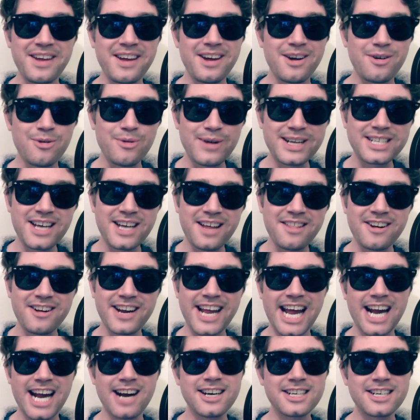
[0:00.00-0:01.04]
which other
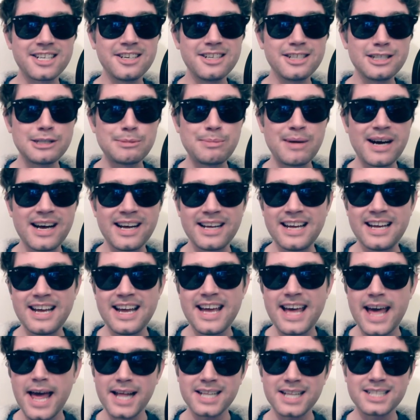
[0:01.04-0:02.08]
characters, but
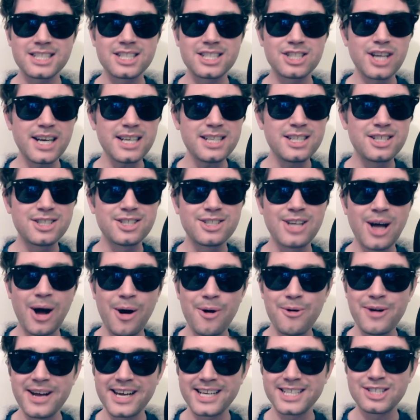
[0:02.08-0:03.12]
it's just
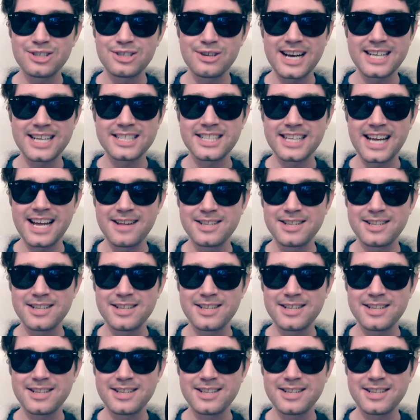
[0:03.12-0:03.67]
so interesting.